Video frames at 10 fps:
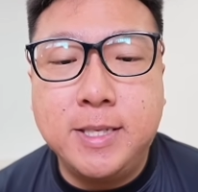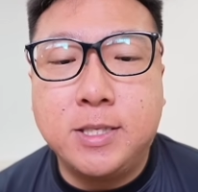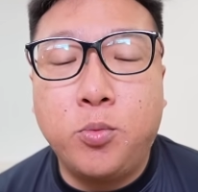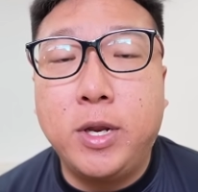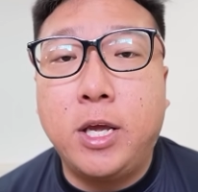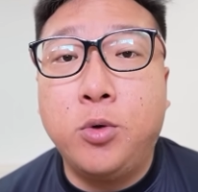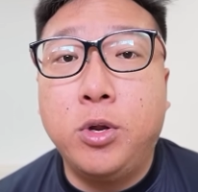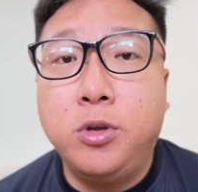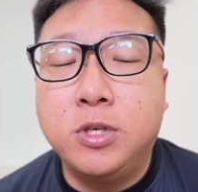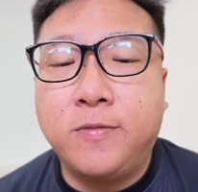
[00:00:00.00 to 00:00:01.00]
This is the one that you
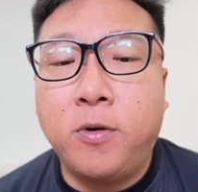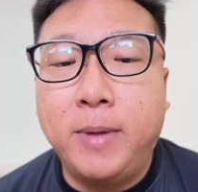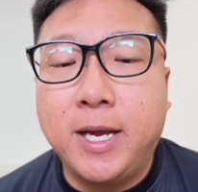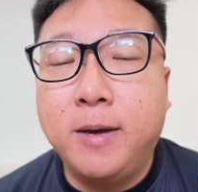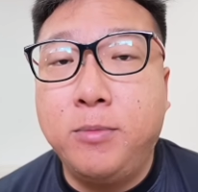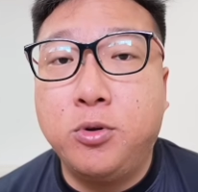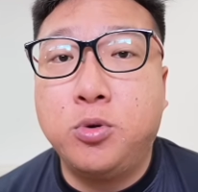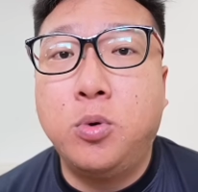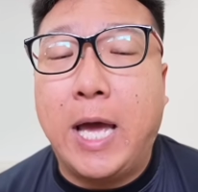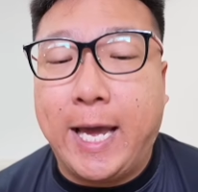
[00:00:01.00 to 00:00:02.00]
want to use for Mega
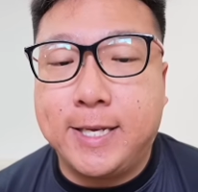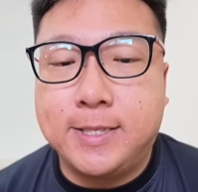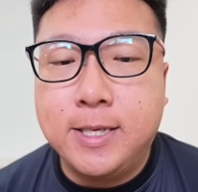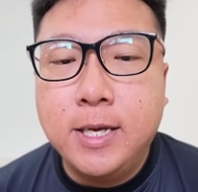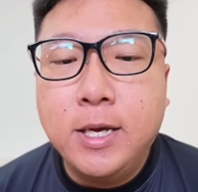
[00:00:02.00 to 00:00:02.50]
Mewtwo X,